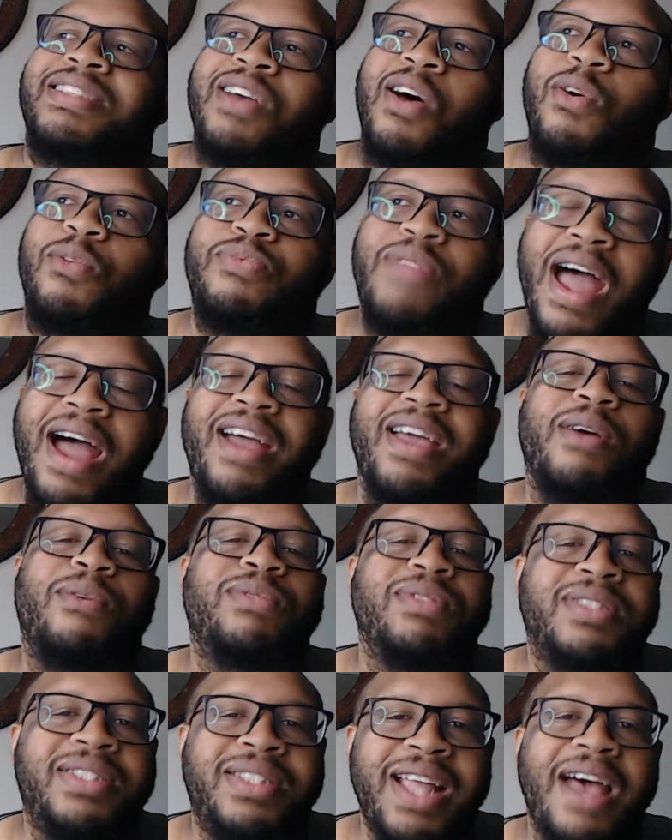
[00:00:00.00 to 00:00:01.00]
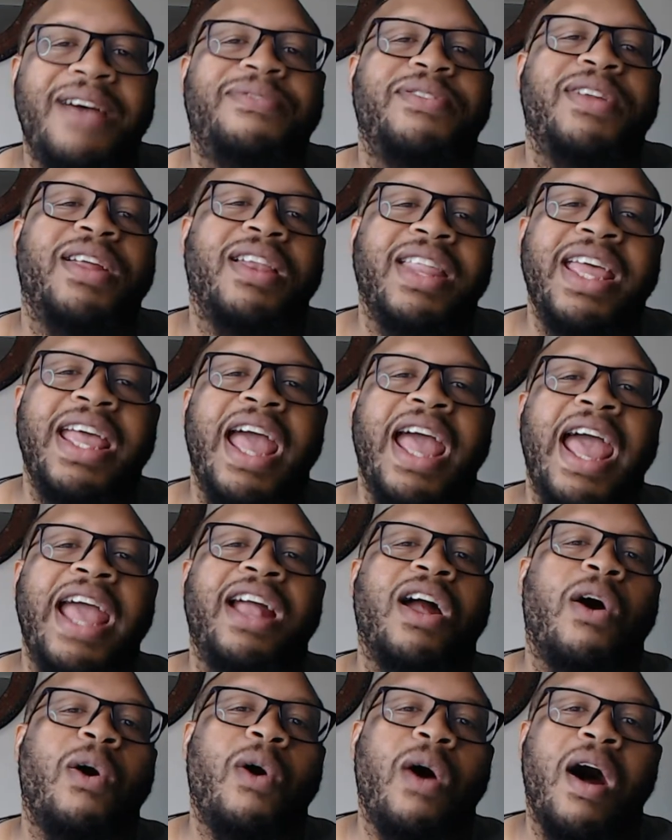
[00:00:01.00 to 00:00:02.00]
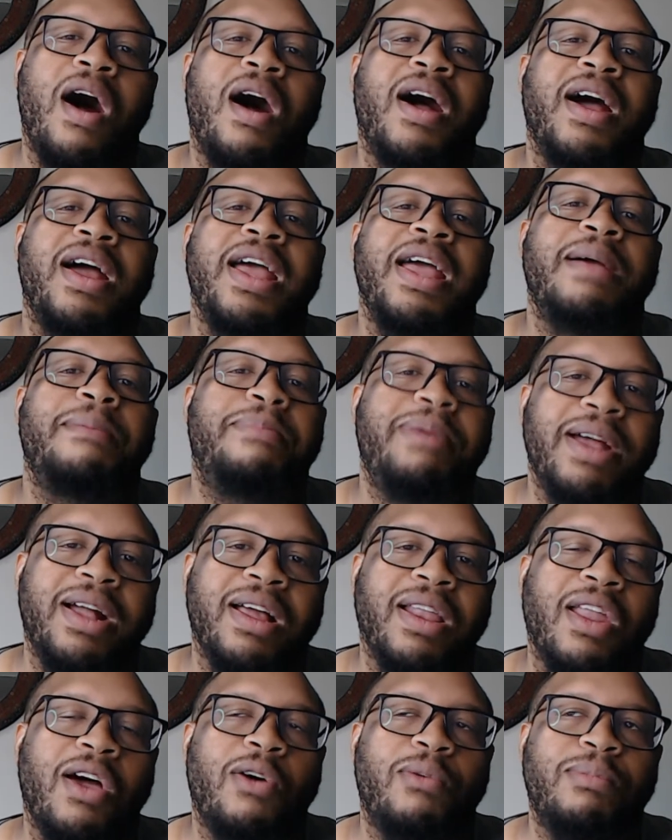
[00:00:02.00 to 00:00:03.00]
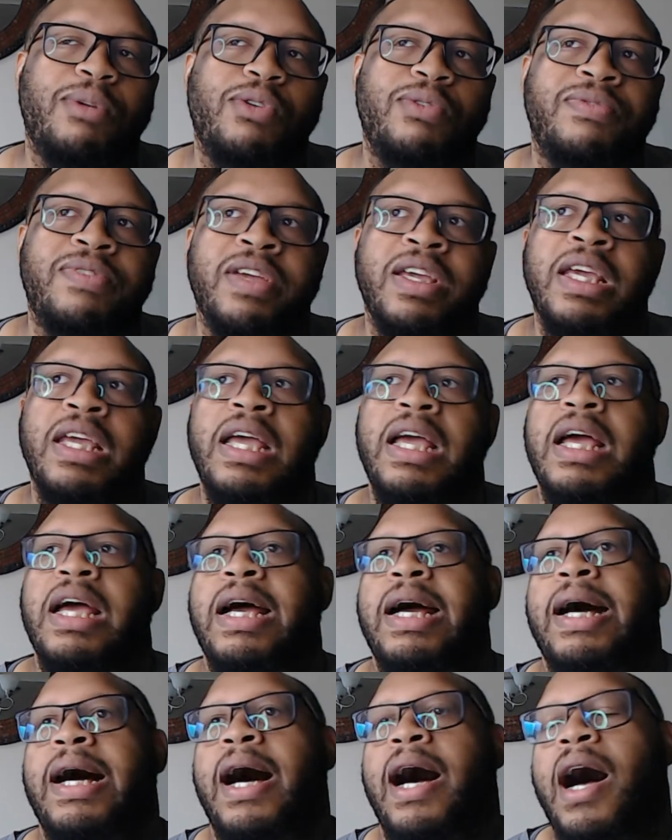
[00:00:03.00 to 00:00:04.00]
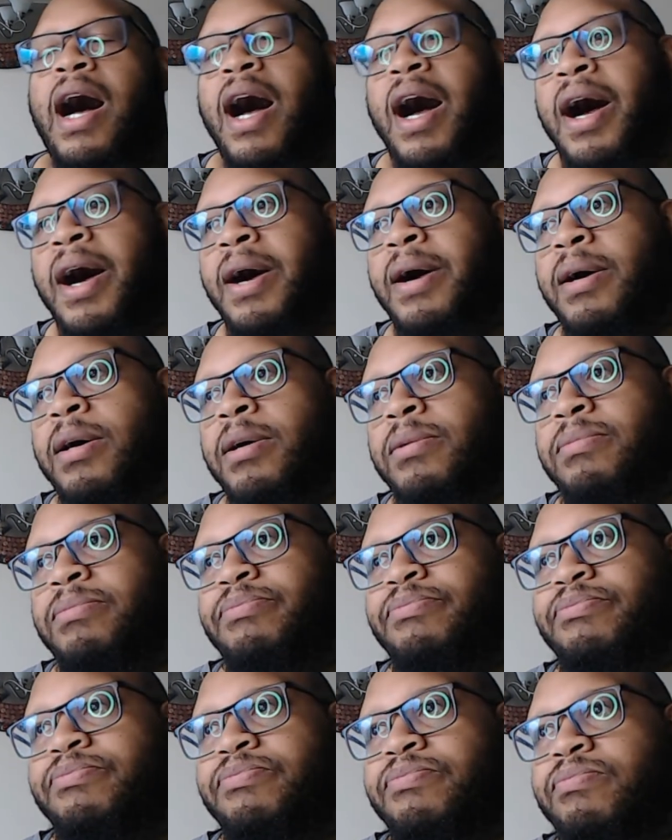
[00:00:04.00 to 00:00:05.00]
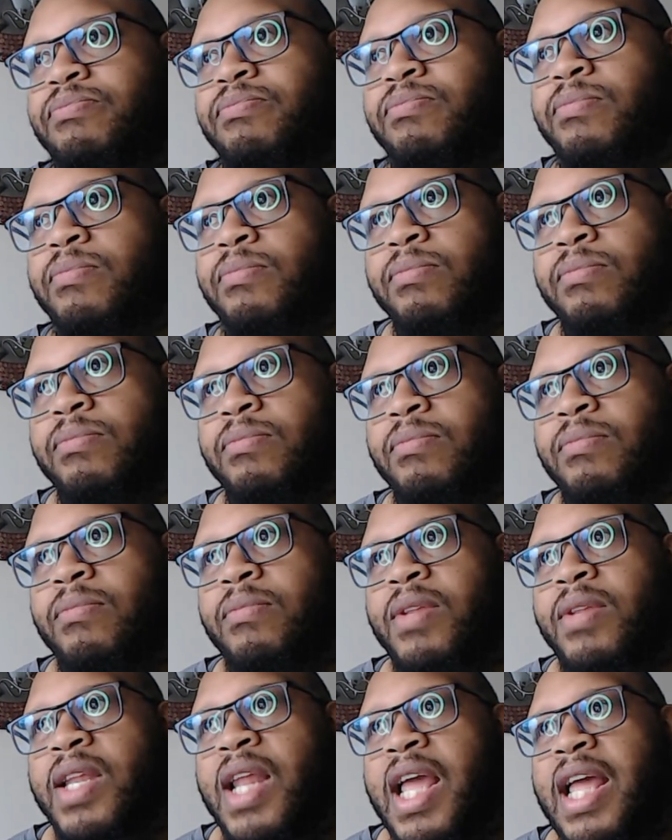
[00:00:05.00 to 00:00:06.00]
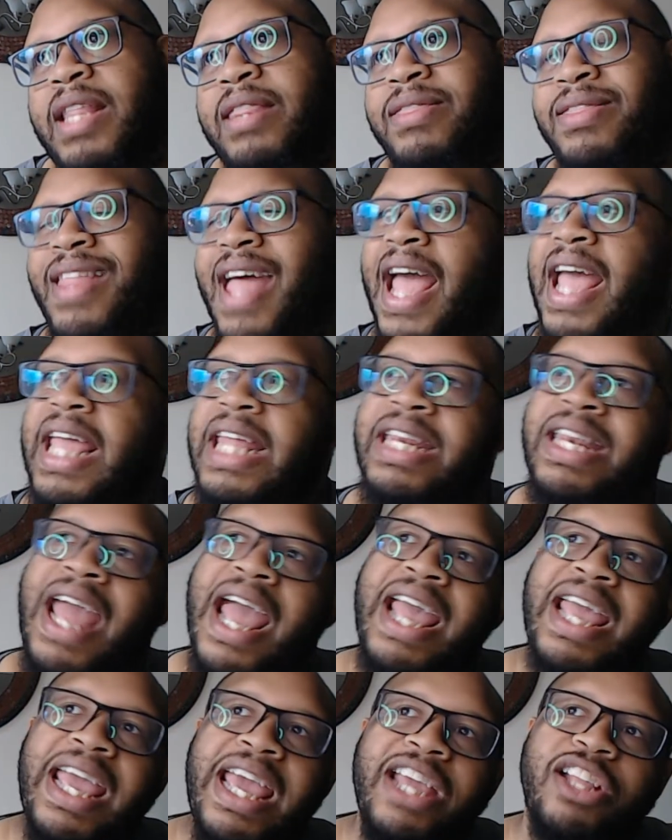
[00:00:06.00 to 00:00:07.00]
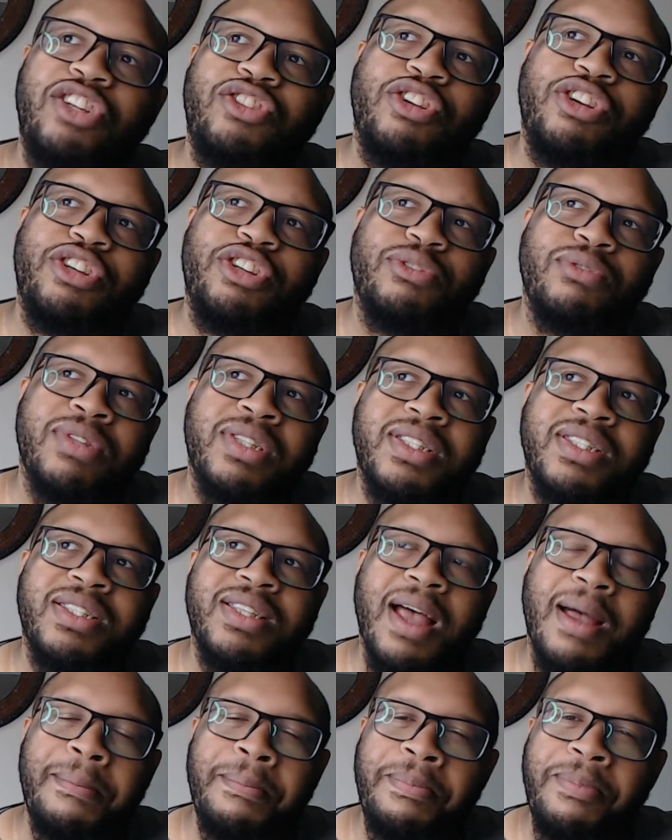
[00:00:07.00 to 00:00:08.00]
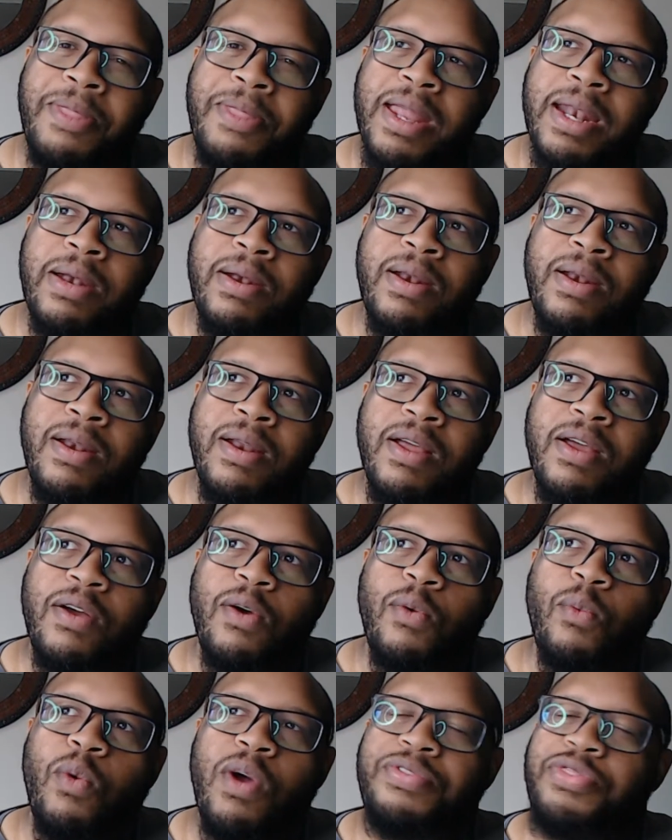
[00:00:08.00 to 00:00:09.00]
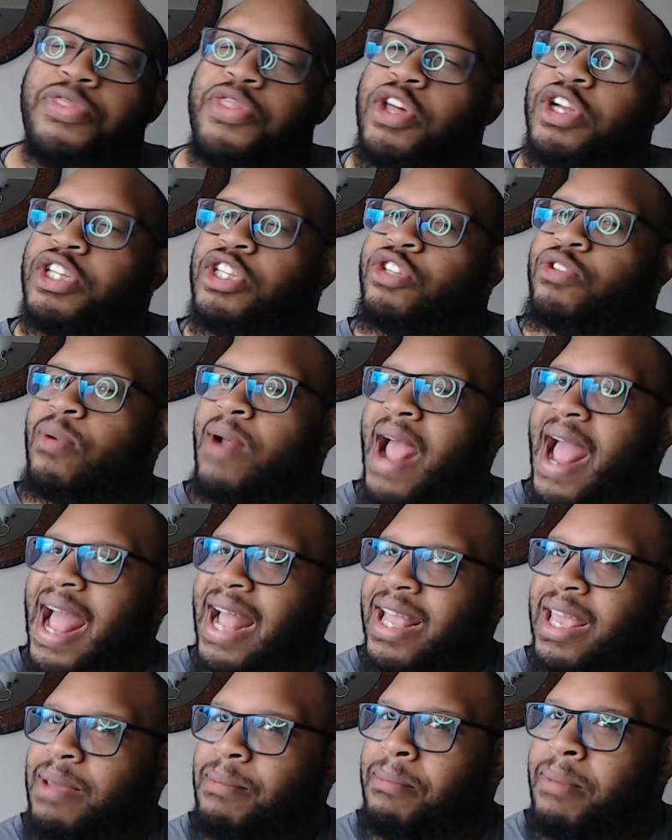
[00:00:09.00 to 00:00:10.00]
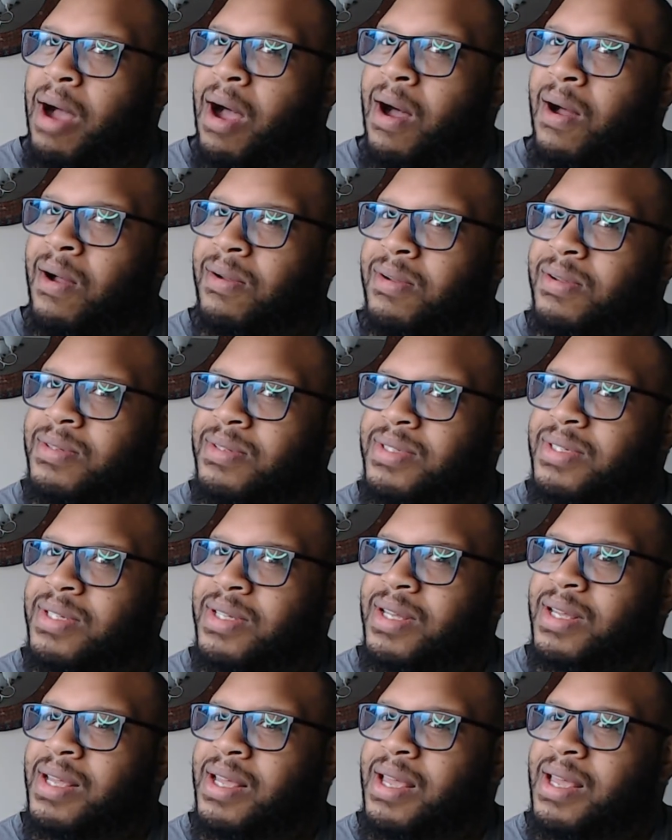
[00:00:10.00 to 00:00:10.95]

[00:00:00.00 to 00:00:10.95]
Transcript: so that it was definitely a Gohan and Piccolo movie. Um, they they introduced something with the Dragon Balls